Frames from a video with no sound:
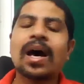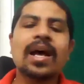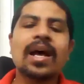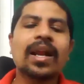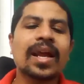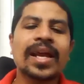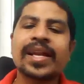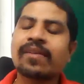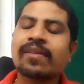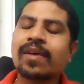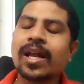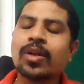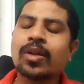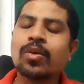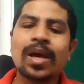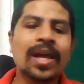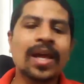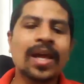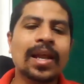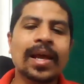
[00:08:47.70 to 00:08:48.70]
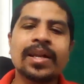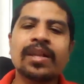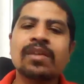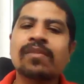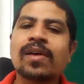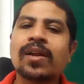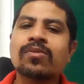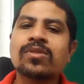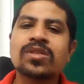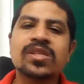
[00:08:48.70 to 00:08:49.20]
R any value, L
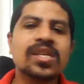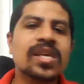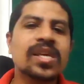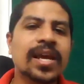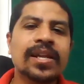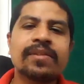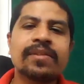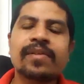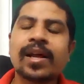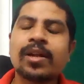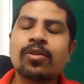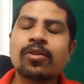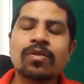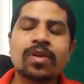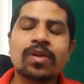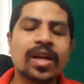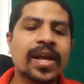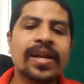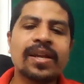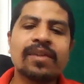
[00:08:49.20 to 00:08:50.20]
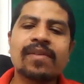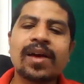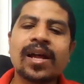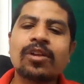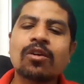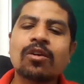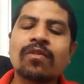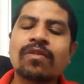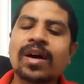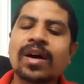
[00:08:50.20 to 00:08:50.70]
any value, C any value, for any
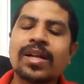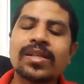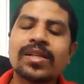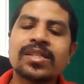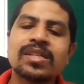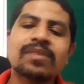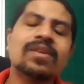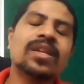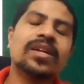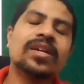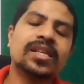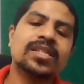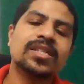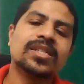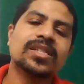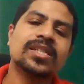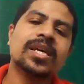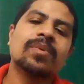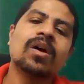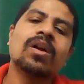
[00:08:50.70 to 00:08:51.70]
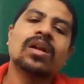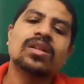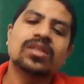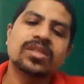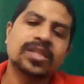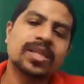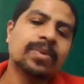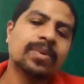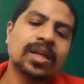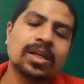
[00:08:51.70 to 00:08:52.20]
value of R L C, whether it is stable or
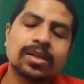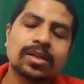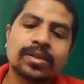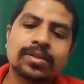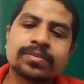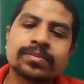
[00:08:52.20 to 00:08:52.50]
unstable.